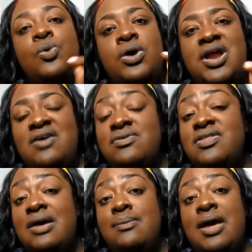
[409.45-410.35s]
Whatever
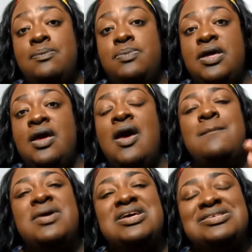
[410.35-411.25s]
they may be.
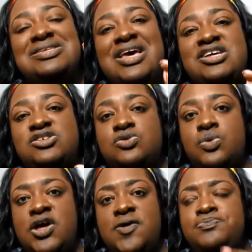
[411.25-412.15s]
Because guess
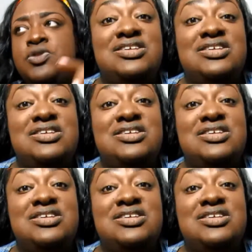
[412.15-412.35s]
what?